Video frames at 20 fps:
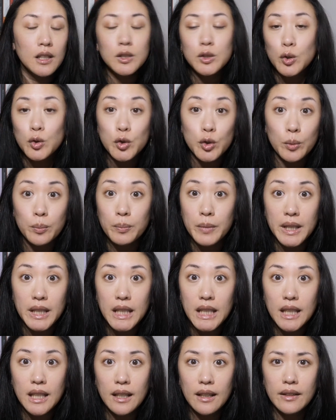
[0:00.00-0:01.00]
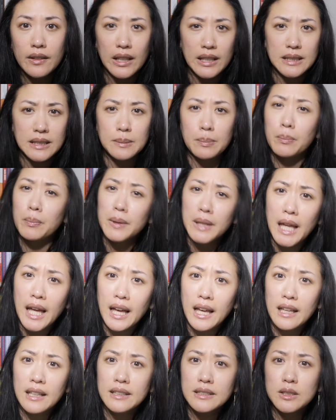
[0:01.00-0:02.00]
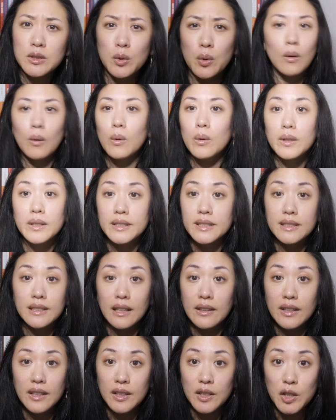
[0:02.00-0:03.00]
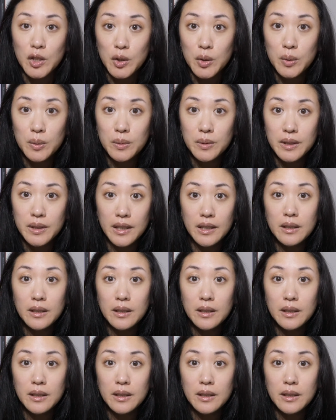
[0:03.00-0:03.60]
social media that's bland or it's nothing new,